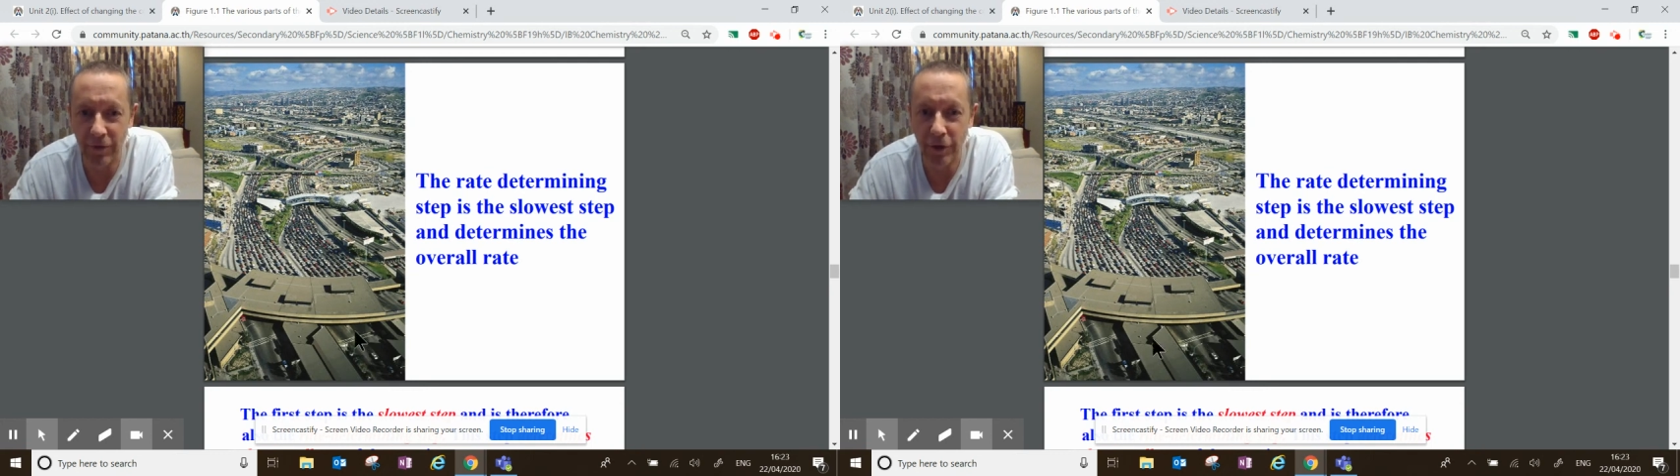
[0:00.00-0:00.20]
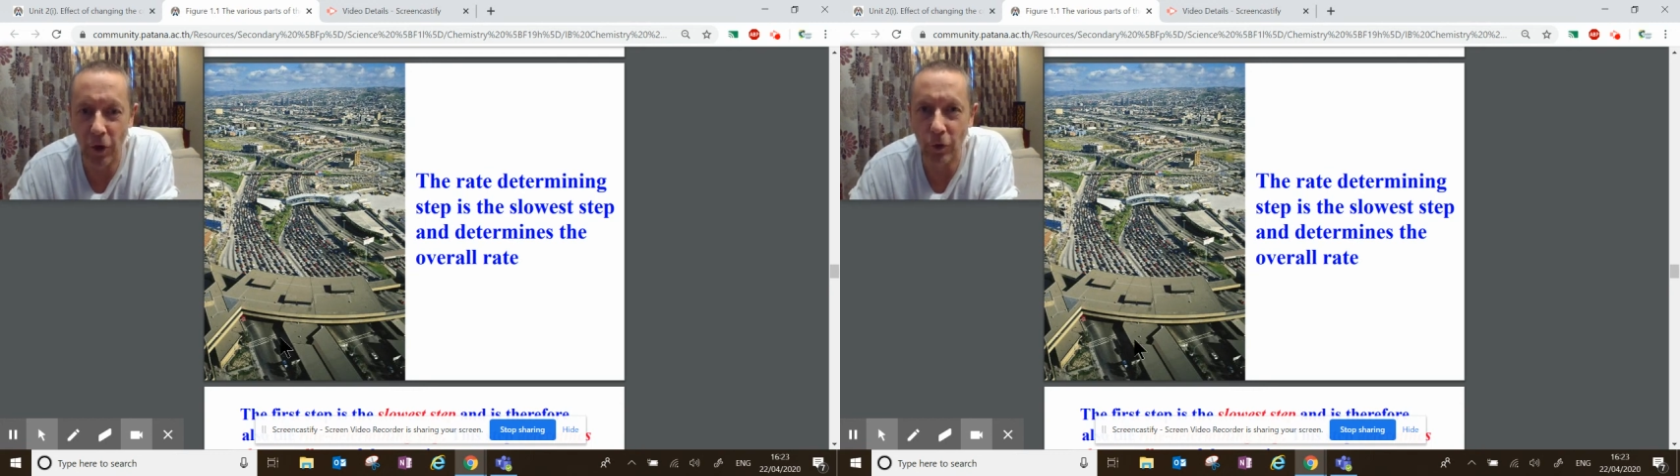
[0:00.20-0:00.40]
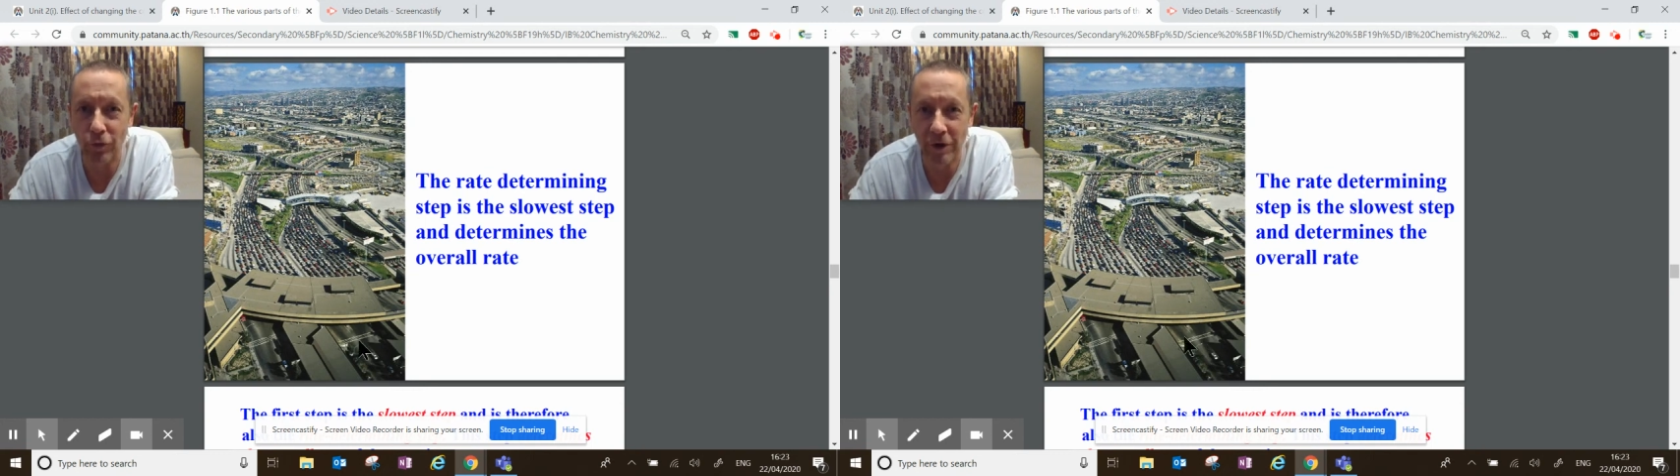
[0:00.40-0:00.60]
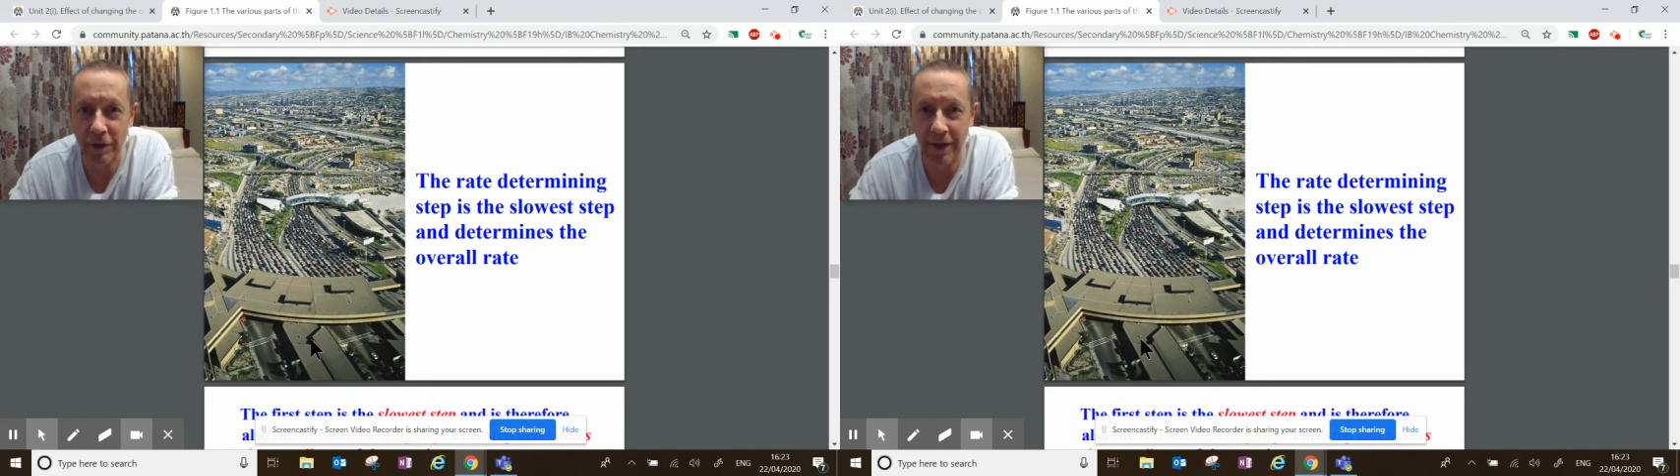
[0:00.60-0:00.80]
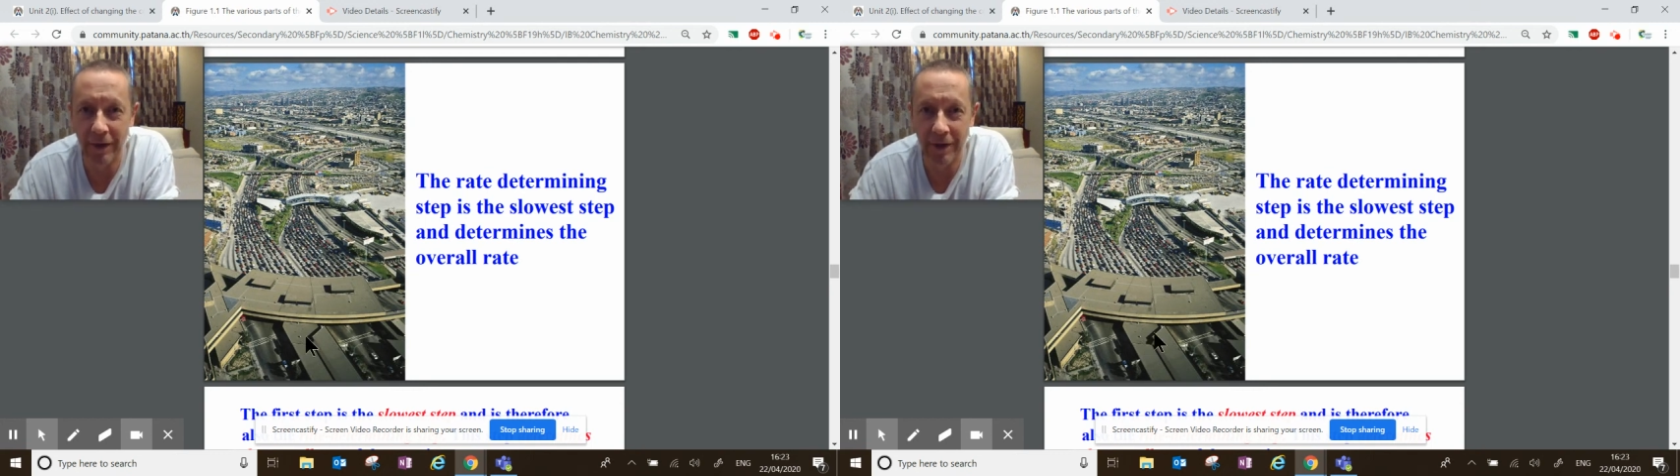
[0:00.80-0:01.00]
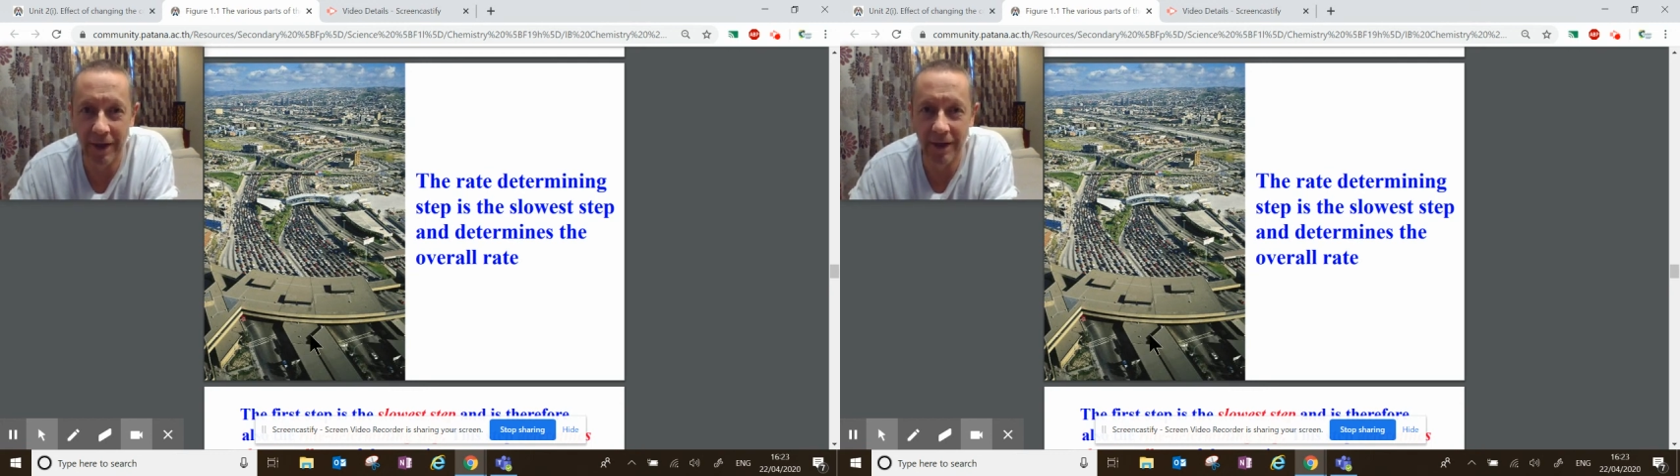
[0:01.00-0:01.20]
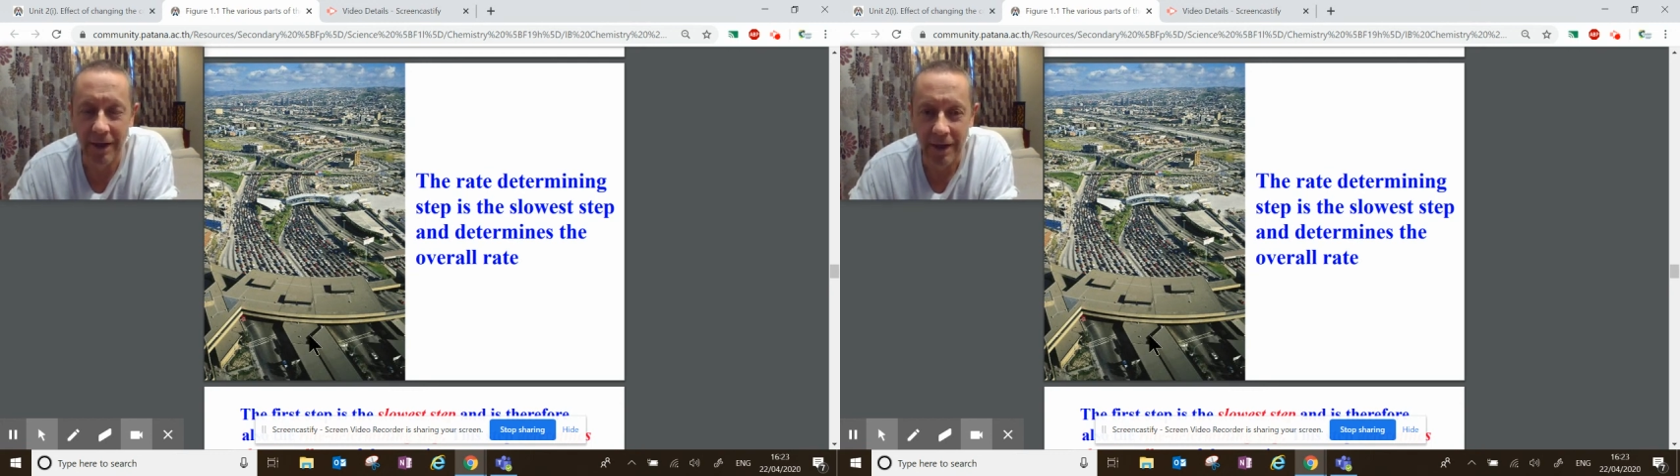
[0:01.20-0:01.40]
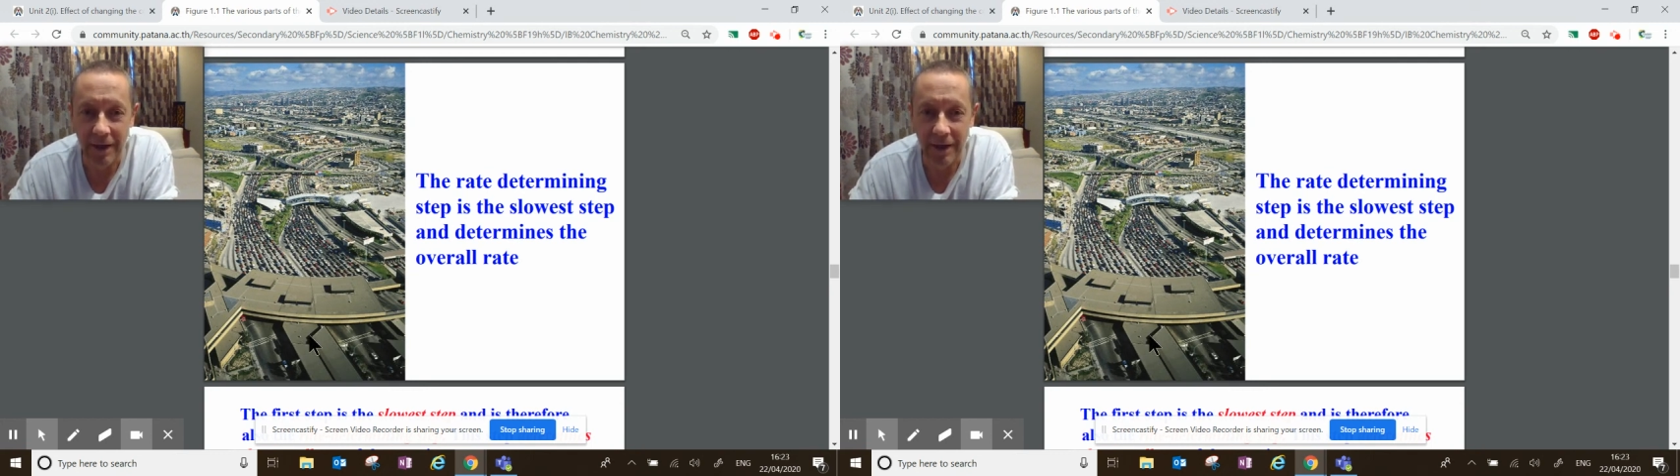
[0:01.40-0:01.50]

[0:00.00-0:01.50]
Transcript: of the toll bridge down here